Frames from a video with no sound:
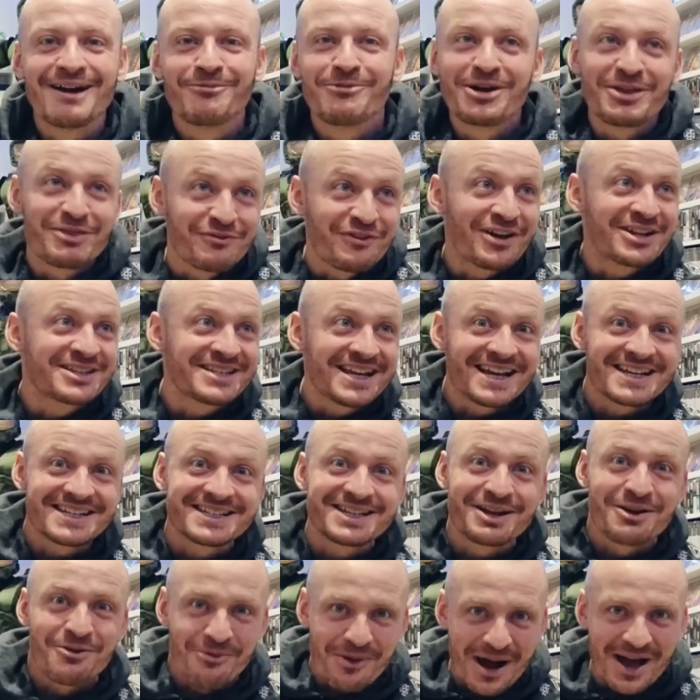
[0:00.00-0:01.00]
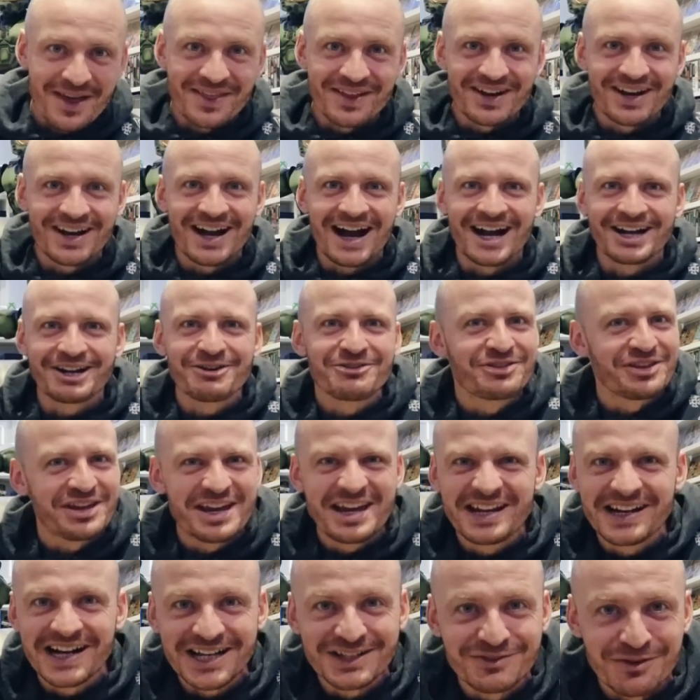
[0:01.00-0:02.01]
with fantastic weather, I don't think
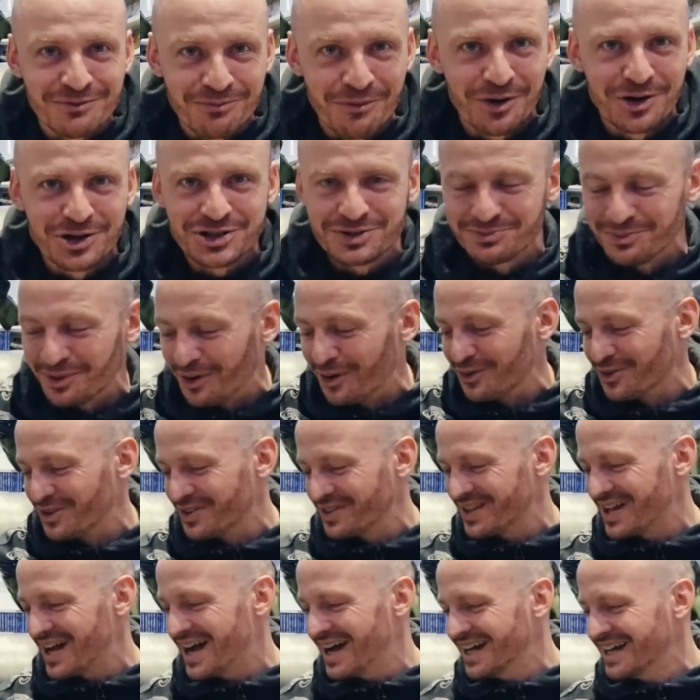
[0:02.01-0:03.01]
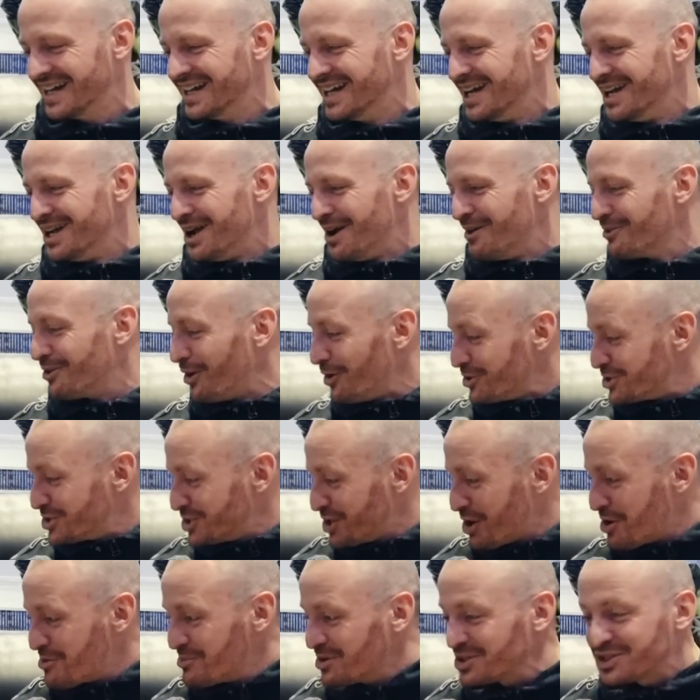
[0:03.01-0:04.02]
you can ask for much more than that i have got
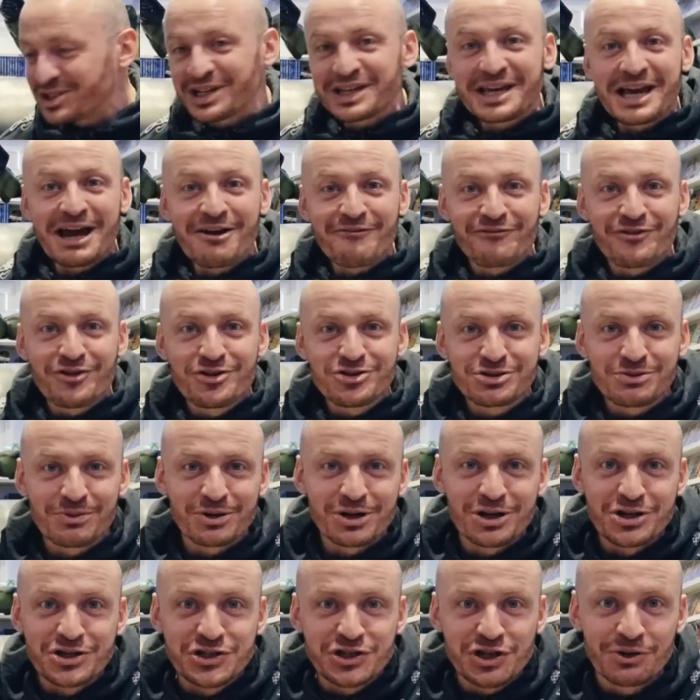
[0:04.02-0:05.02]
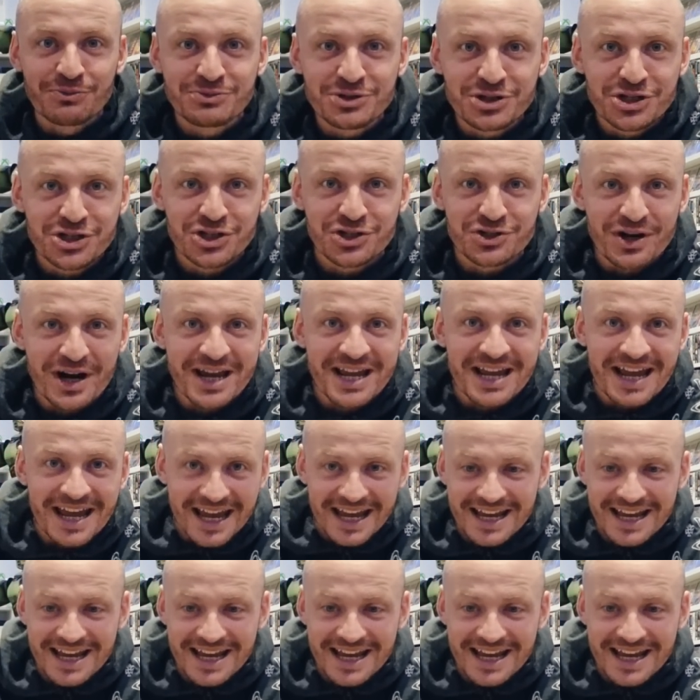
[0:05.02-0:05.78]
so much to get through, so we're going to jump straight